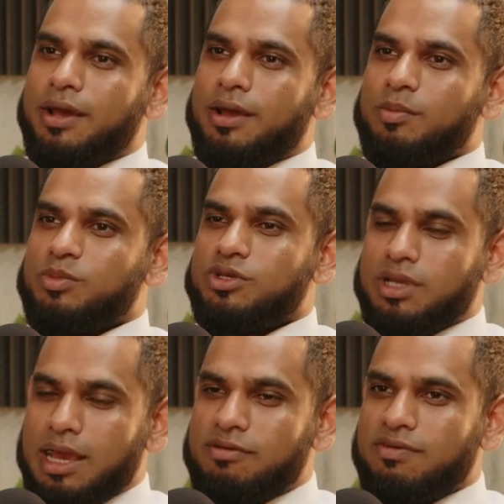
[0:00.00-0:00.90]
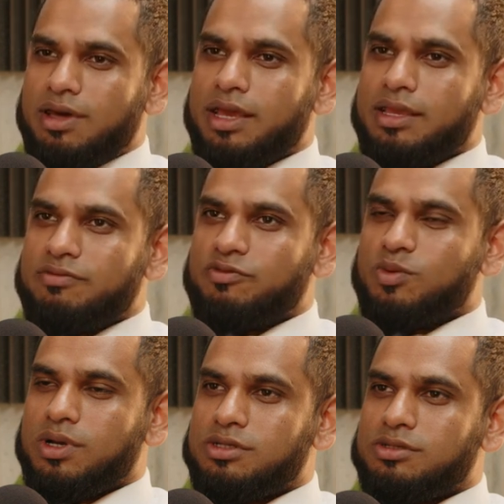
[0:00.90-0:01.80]
um, you can fly if
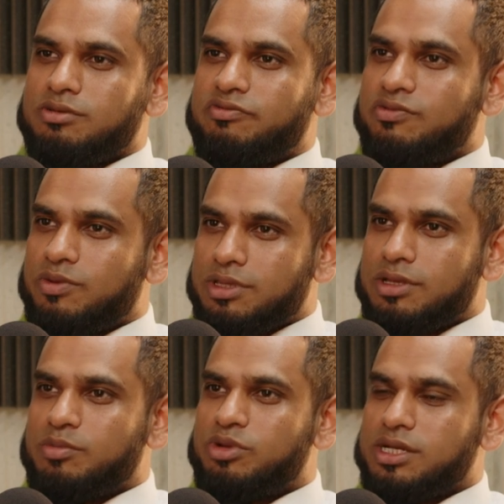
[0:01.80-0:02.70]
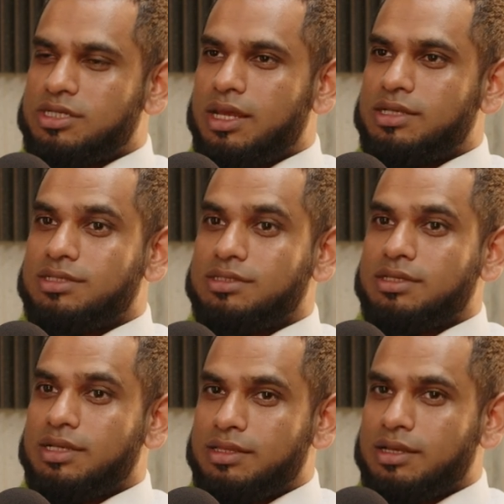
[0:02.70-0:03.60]
you want to if you've got the British
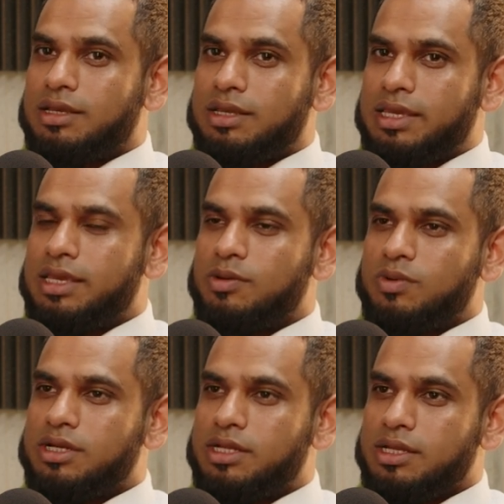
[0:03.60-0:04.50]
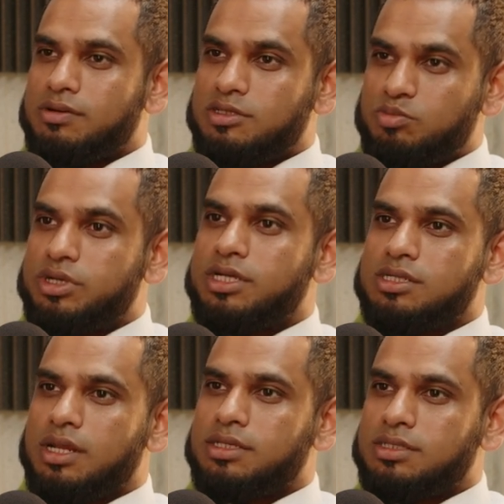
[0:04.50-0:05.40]
license the key word here is
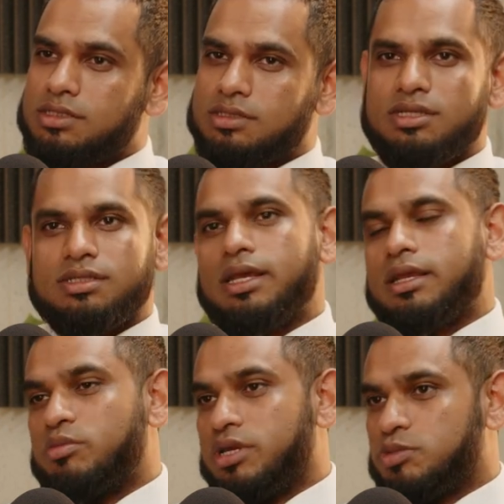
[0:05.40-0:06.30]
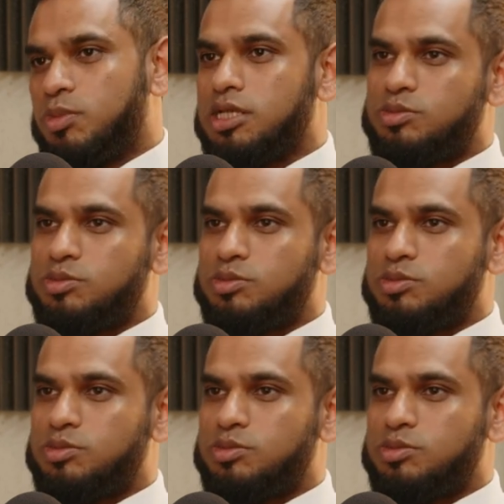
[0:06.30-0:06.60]
British license just like a British